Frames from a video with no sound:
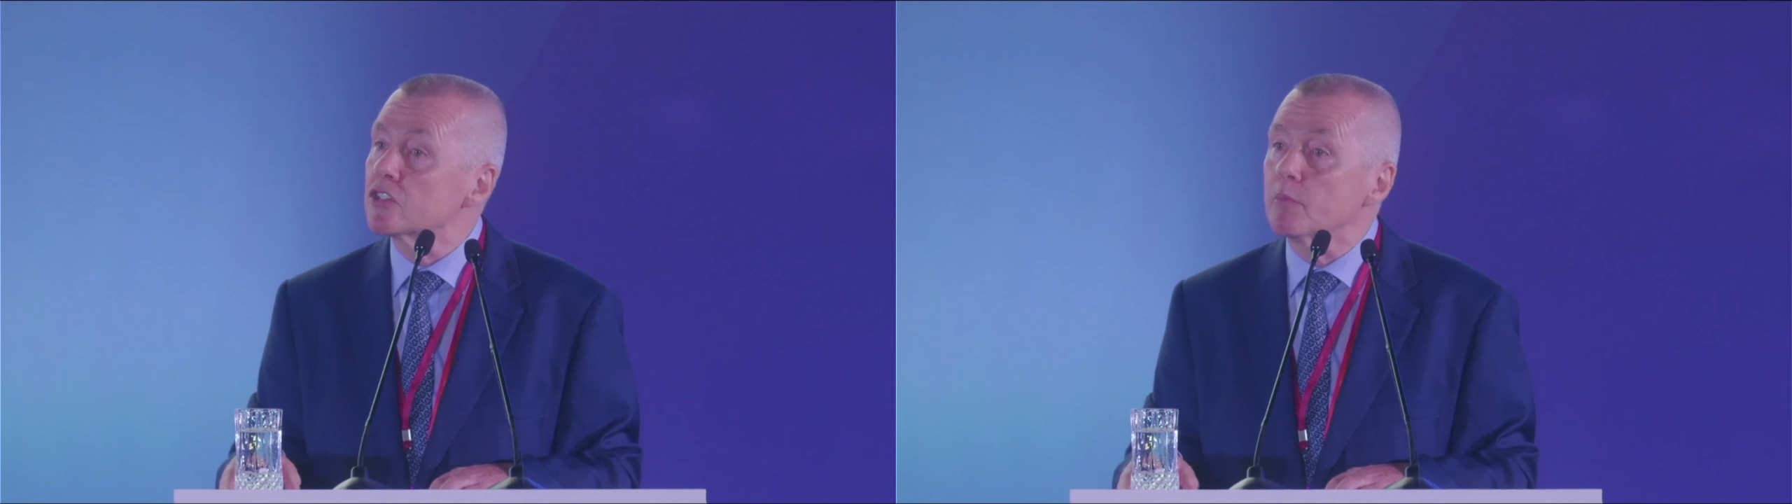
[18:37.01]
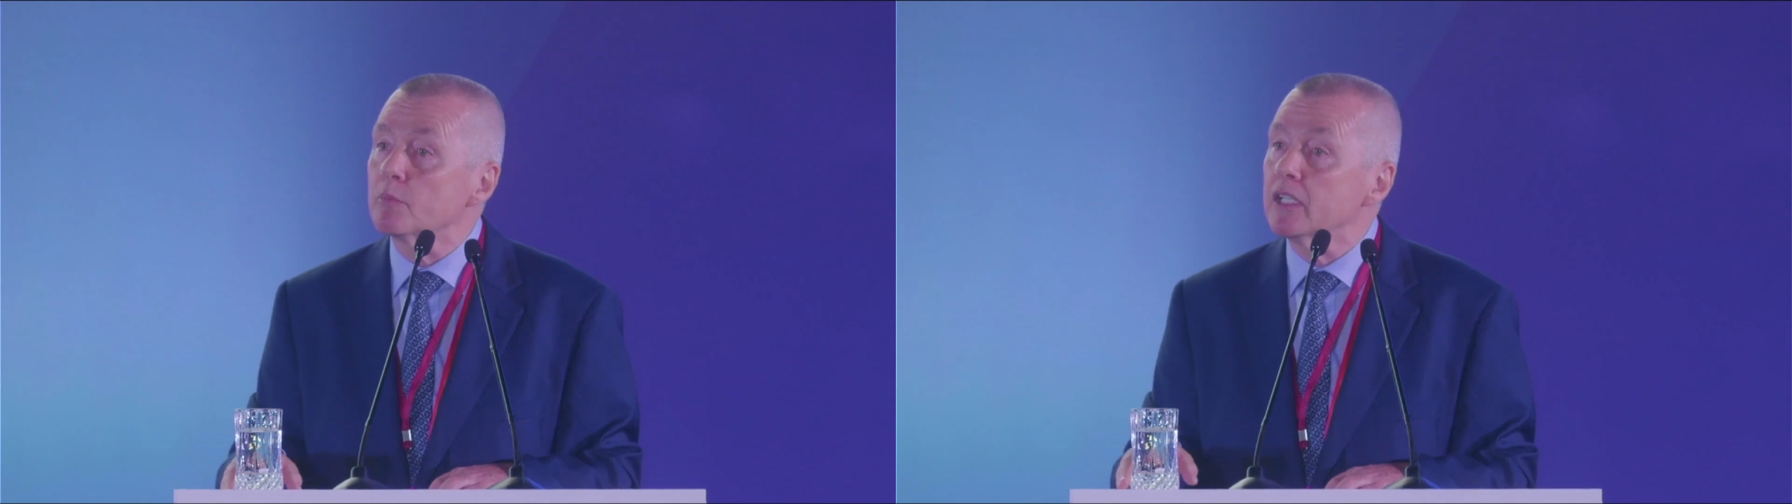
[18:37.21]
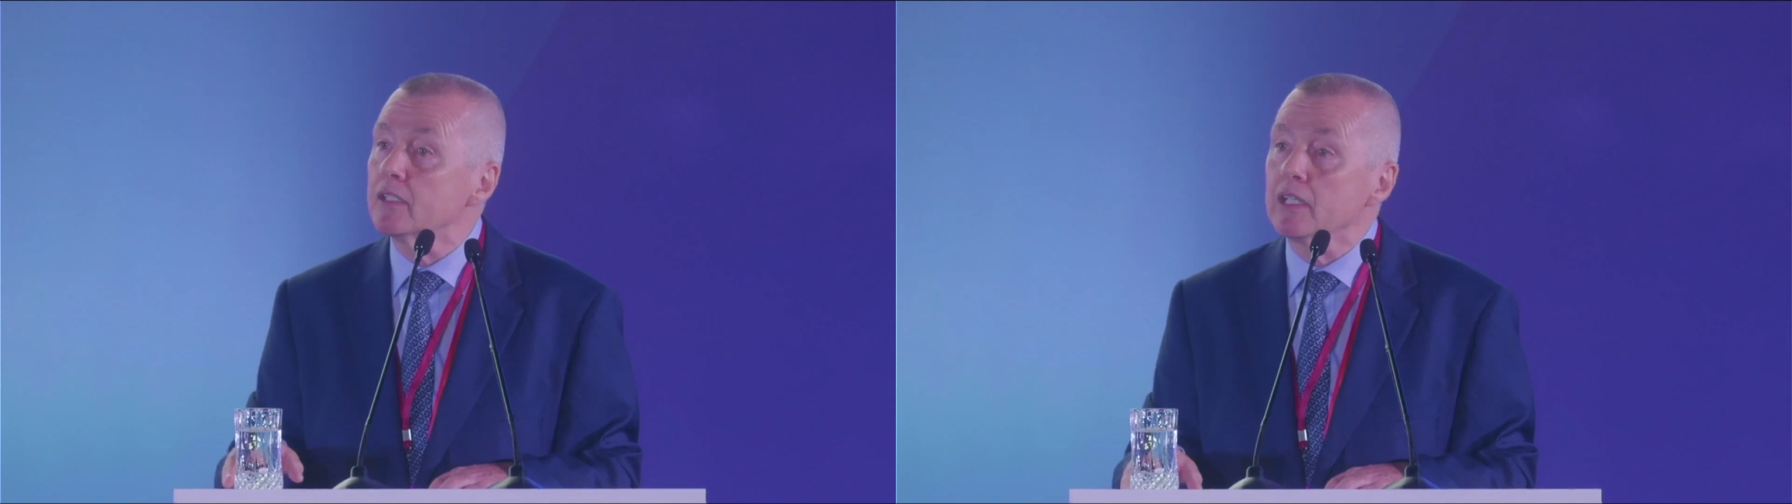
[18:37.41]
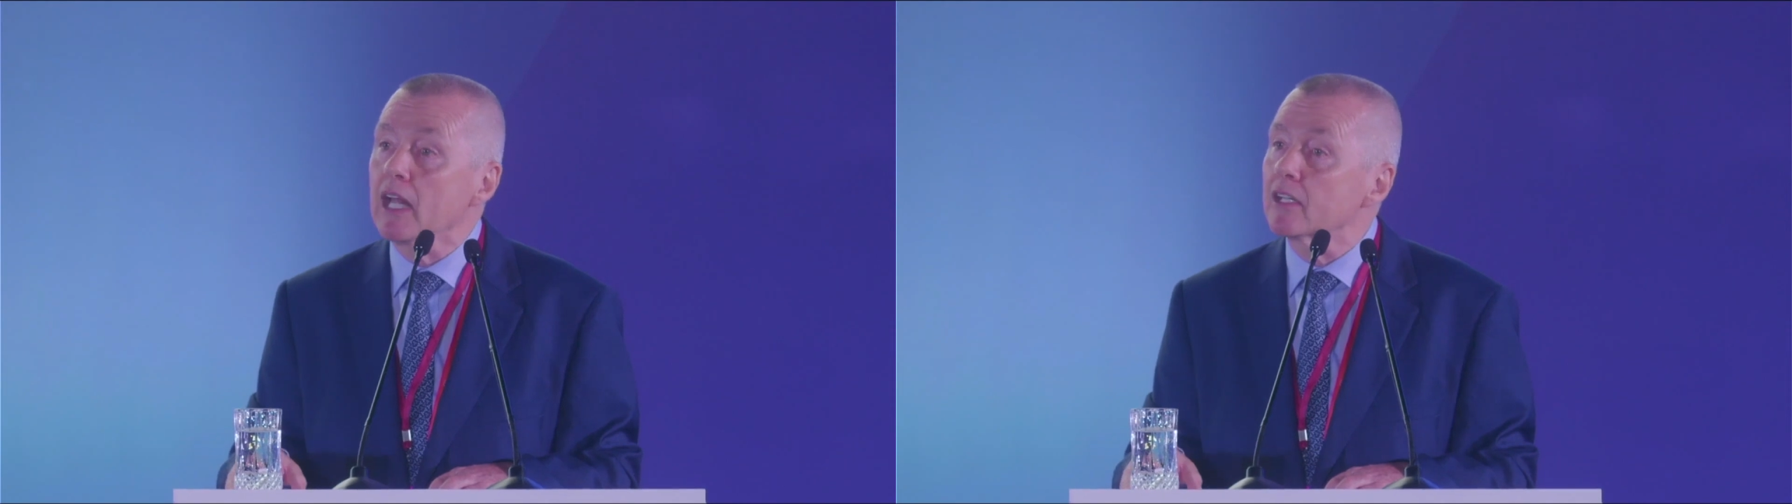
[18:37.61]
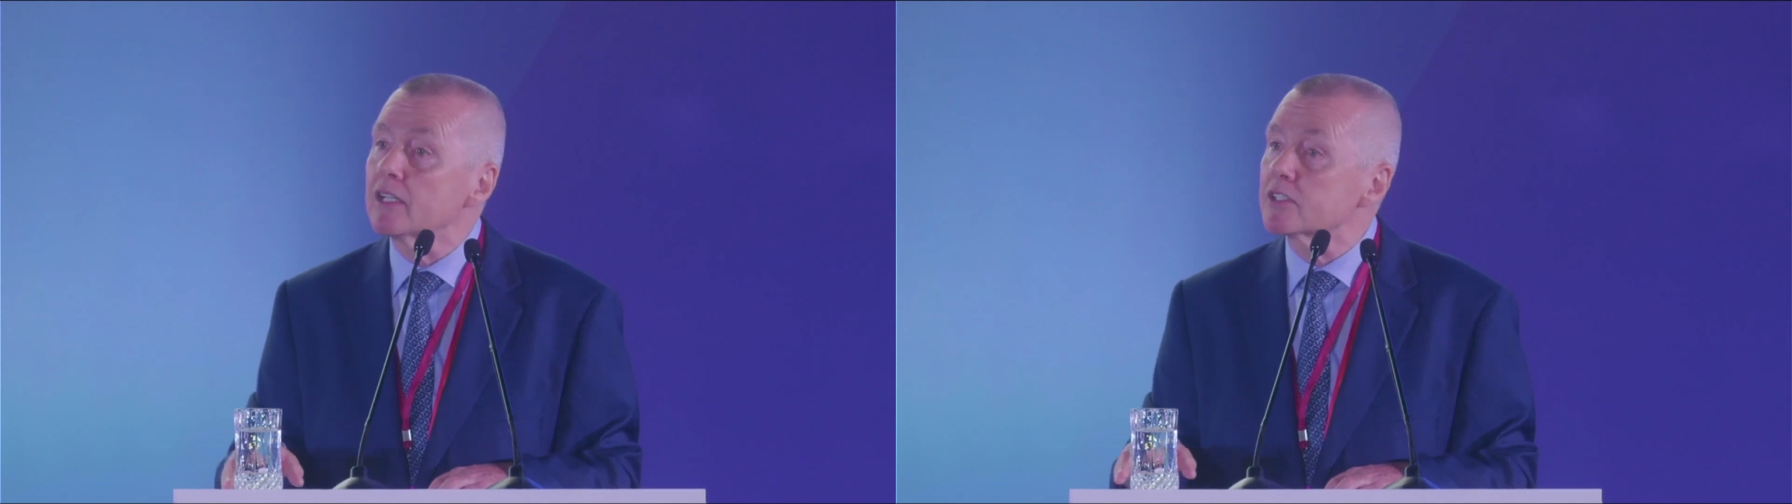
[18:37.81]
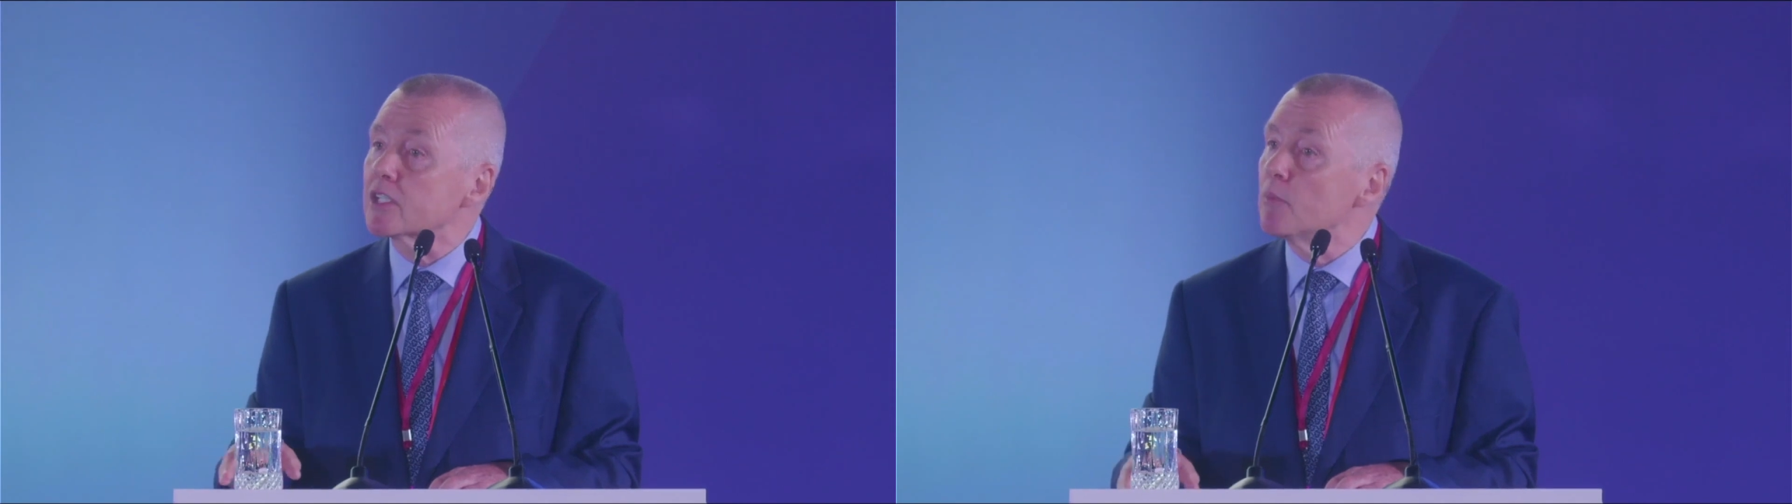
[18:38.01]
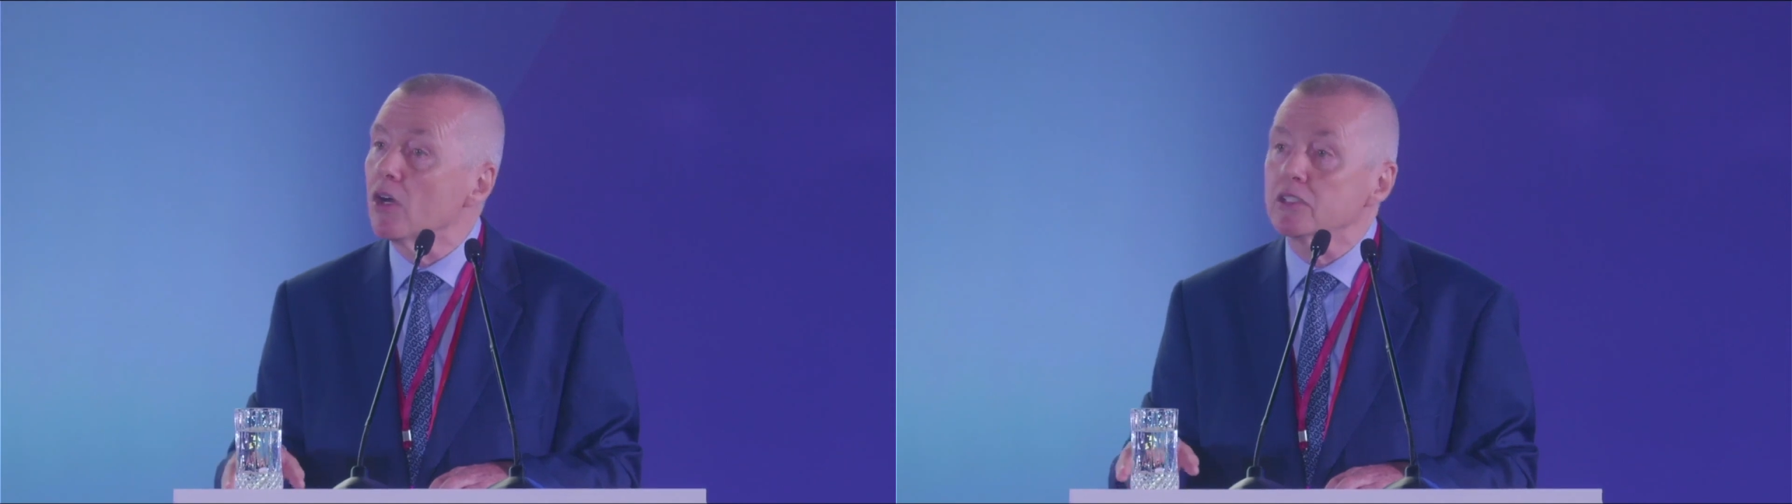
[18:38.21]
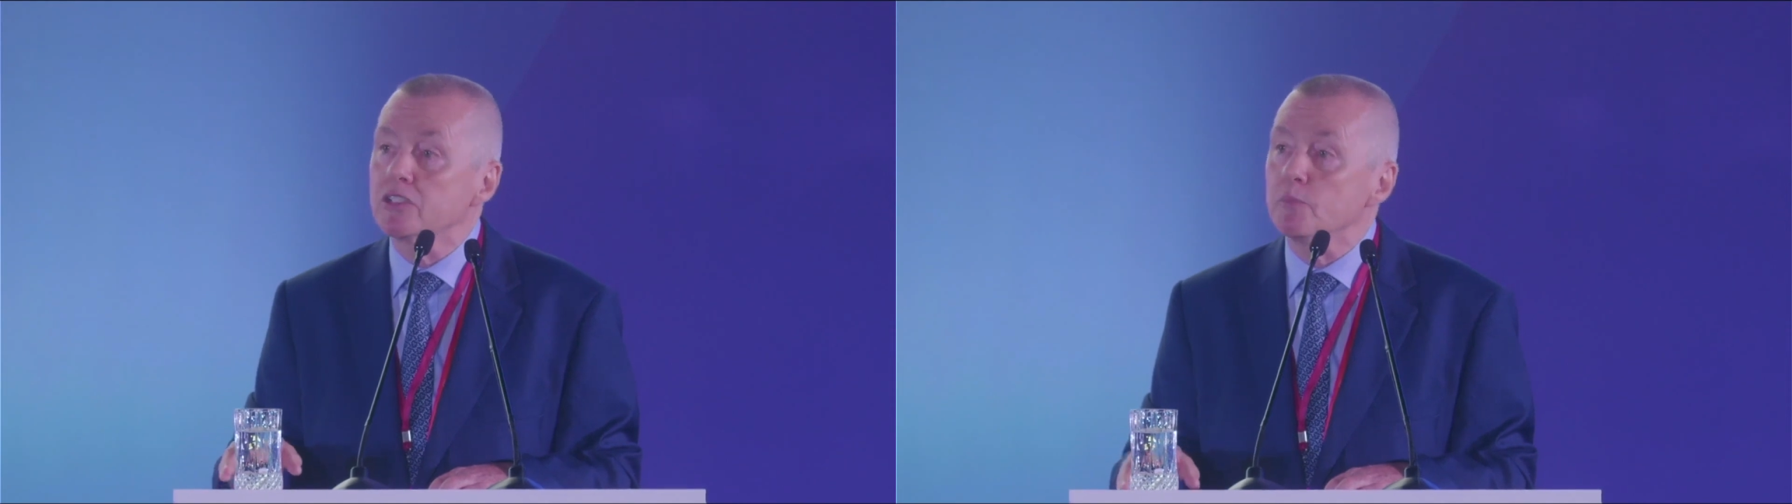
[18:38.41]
Germany, the Netherlands, Gabon,